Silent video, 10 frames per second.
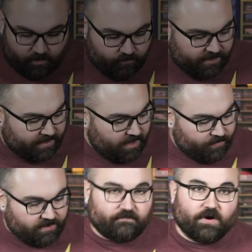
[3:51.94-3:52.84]
going to break out
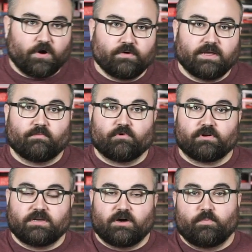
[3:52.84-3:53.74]
my phone and we're
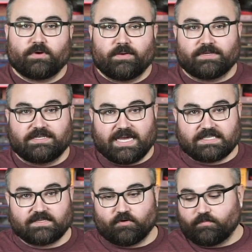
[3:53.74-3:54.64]
going to open up a
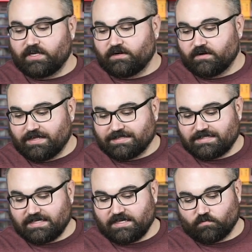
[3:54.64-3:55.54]
decibel meter and
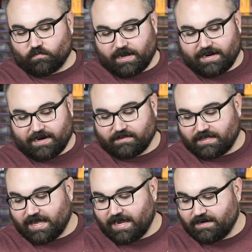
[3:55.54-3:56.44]
see right out of the
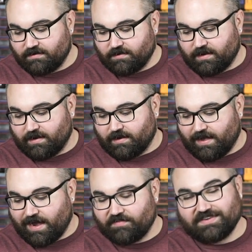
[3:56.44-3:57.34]
gate
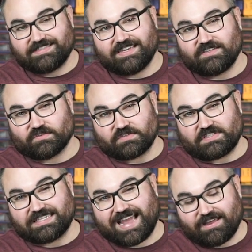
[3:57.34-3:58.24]
how these things are
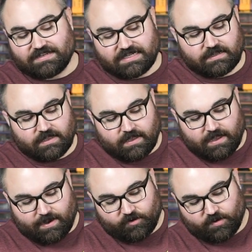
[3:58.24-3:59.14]
sounding.
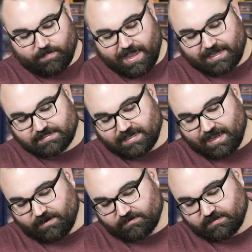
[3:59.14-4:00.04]
I'm going to max
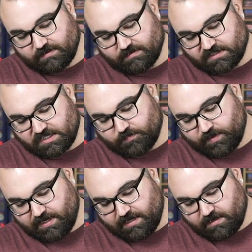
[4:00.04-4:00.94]
out the
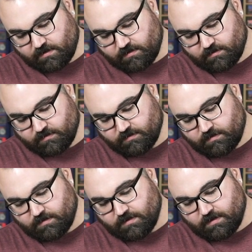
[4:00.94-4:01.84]
speed
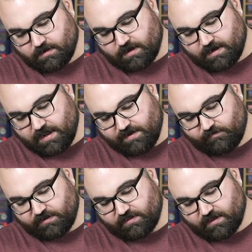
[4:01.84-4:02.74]
on
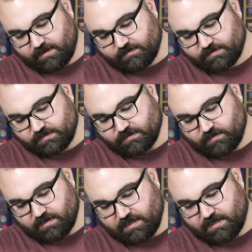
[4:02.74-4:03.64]
everything so
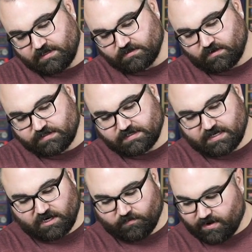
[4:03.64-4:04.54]
that it is all
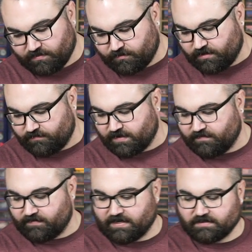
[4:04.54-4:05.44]
setting around
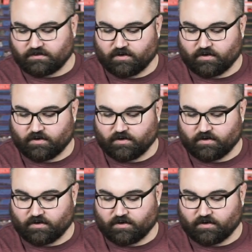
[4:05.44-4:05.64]
35,000